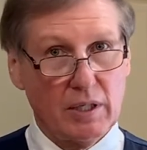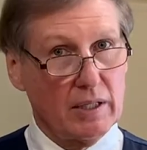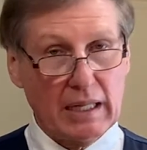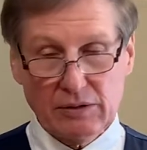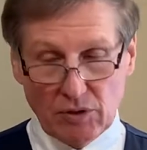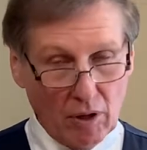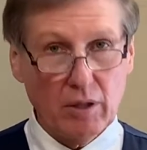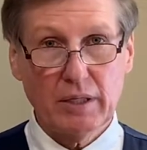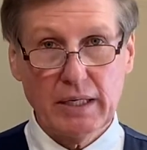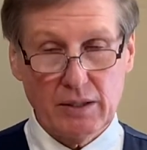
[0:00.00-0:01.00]
That's all
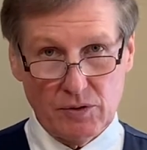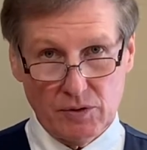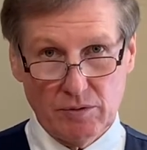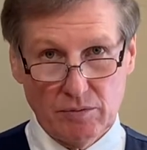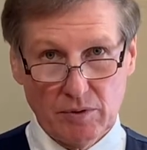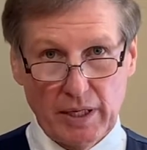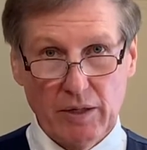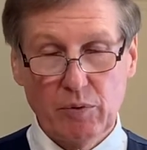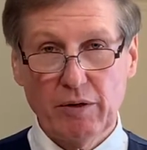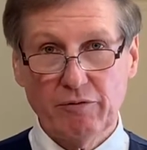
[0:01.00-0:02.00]
it is, okay?
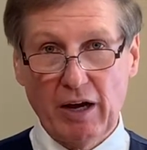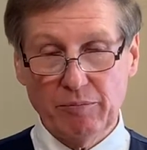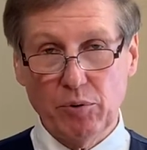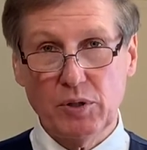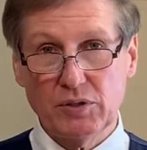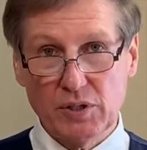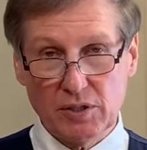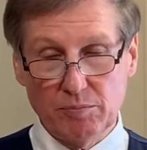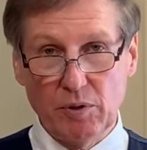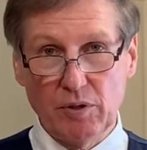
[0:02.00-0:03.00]
We have
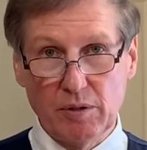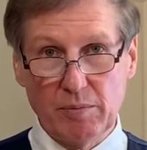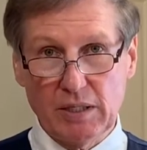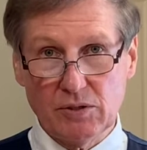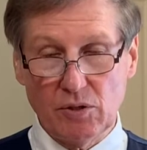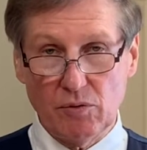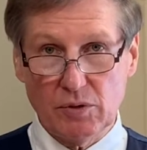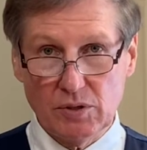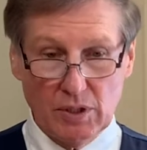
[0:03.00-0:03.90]
5.6 million Minnesotans,